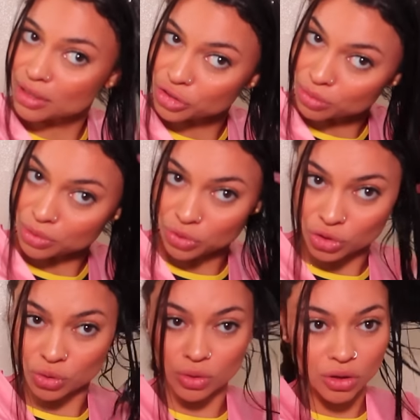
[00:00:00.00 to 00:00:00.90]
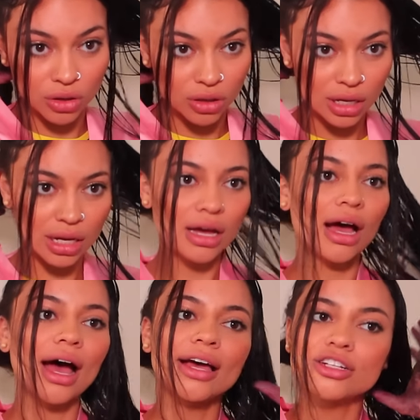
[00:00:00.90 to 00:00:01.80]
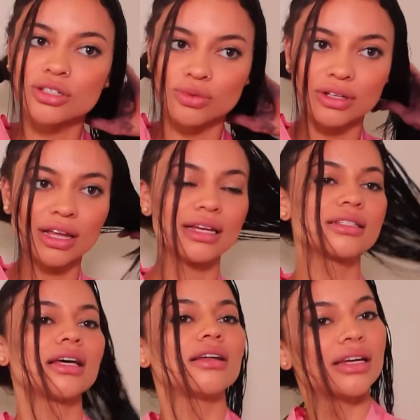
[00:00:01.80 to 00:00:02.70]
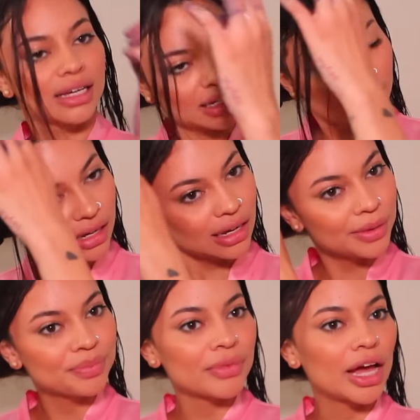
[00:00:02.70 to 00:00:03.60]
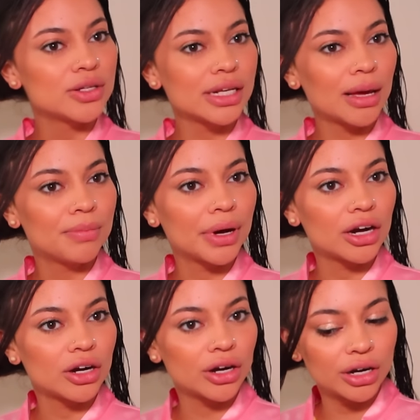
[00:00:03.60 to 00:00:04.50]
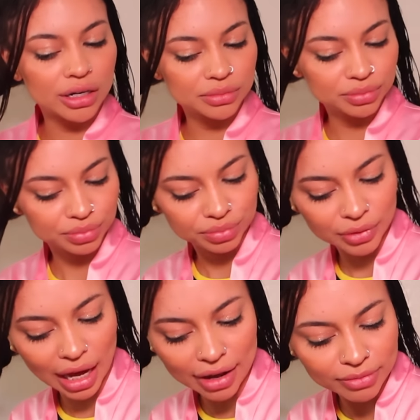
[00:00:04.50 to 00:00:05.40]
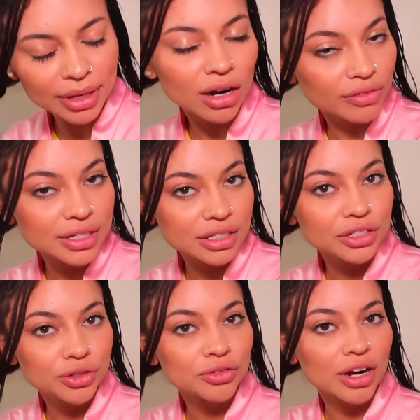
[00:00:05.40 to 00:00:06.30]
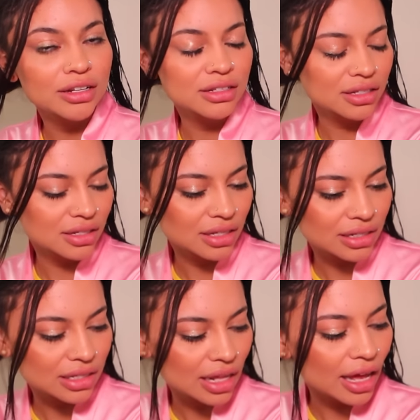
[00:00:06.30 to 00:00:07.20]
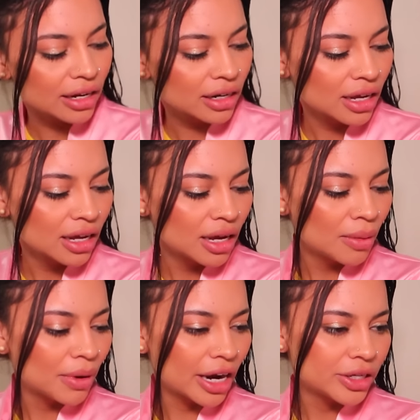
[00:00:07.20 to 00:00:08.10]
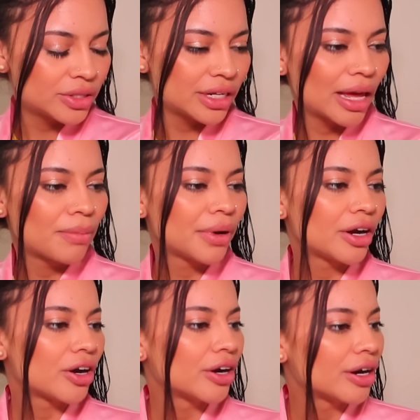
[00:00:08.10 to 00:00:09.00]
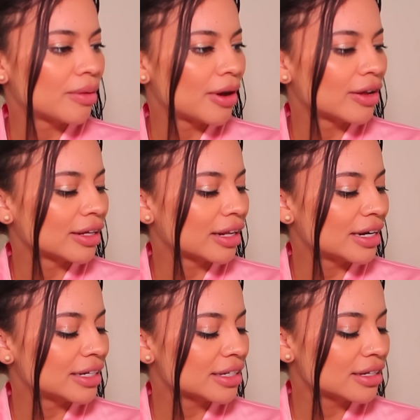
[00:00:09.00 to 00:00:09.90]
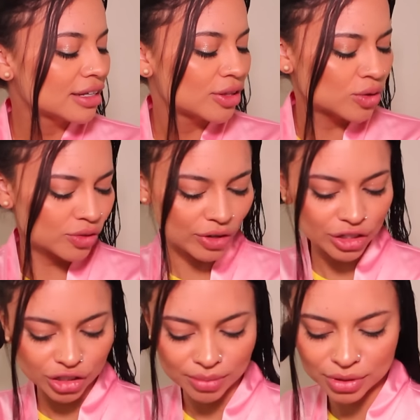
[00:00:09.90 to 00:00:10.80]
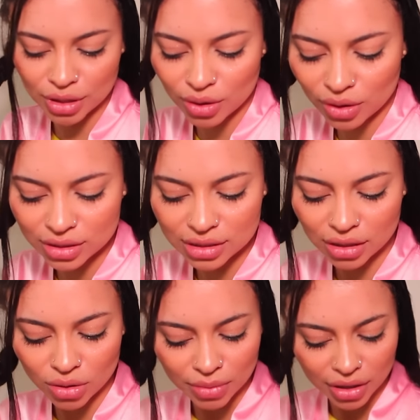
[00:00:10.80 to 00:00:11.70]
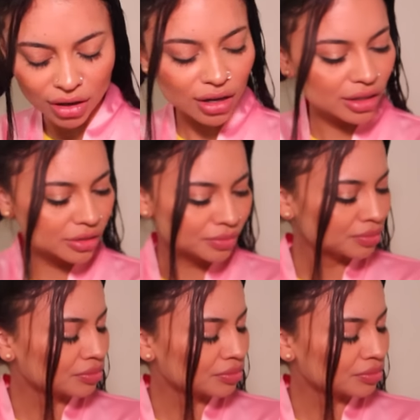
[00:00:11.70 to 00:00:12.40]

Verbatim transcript: much mutual. I just realized that, like, I used to get butthurt. Like, I've made obviously new friends since then, but I used to get butthurt about, like, letting those friendships go because it's like, oh my god,